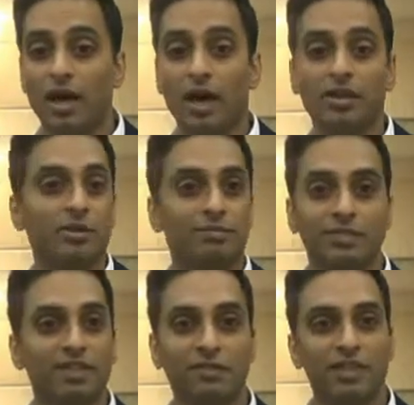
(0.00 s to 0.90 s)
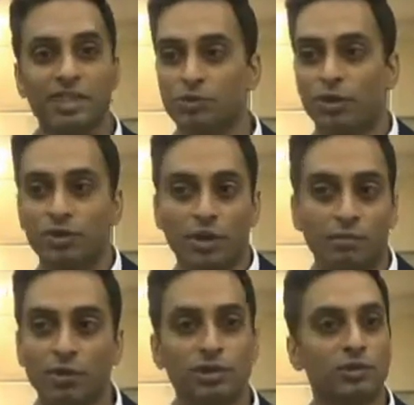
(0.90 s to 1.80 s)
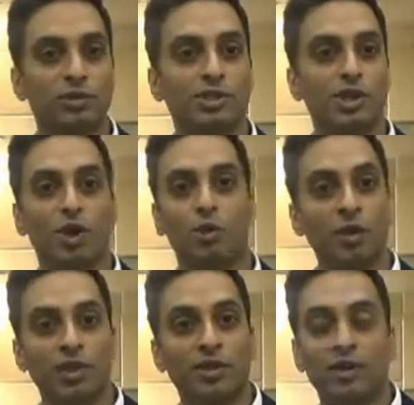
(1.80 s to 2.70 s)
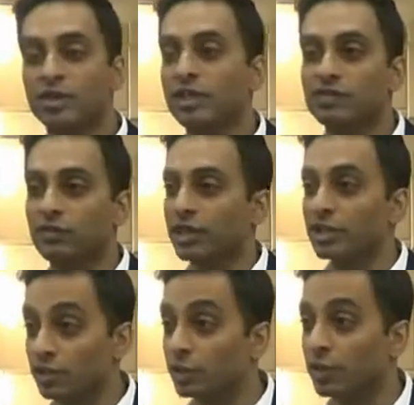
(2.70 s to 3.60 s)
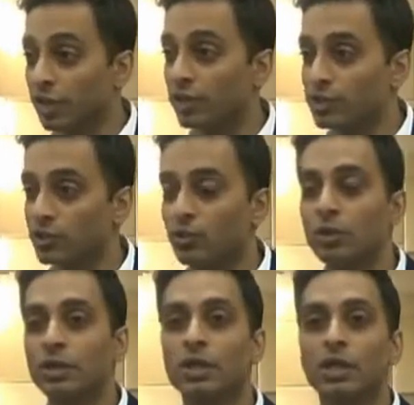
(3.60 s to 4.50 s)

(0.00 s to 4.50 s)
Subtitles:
other different things, whether they're commercials or whether they're things for like the Juilliard School.